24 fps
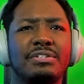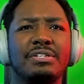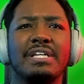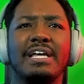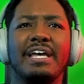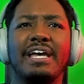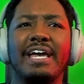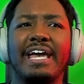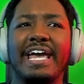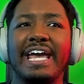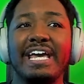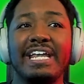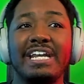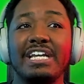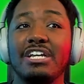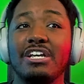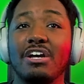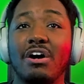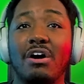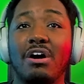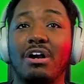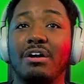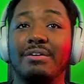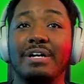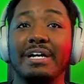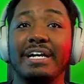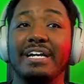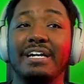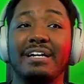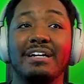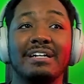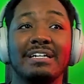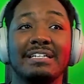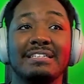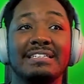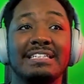The ADR right
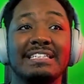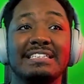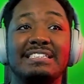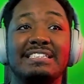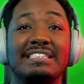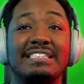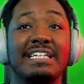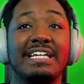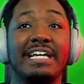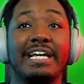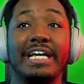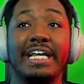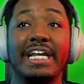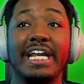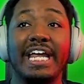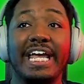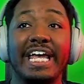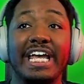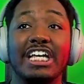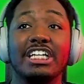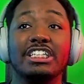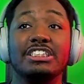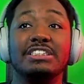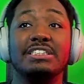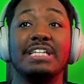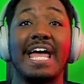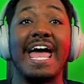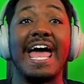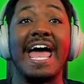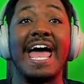here in this scene is